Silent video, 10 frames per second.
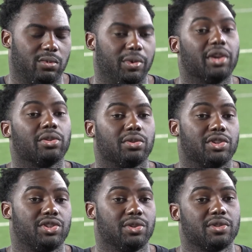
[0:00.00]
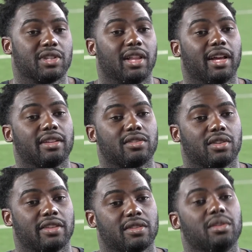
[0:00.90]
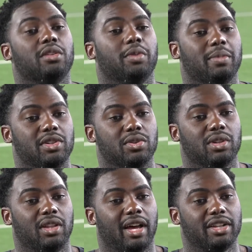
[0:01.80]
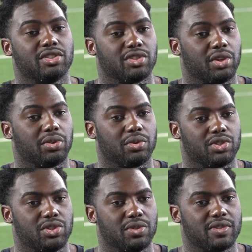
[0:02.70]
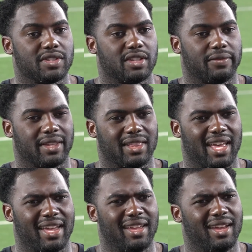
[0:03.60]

We go through the shoots a lot, so that's something that we've been doing a lot, just to go through the shoots and stuff like that.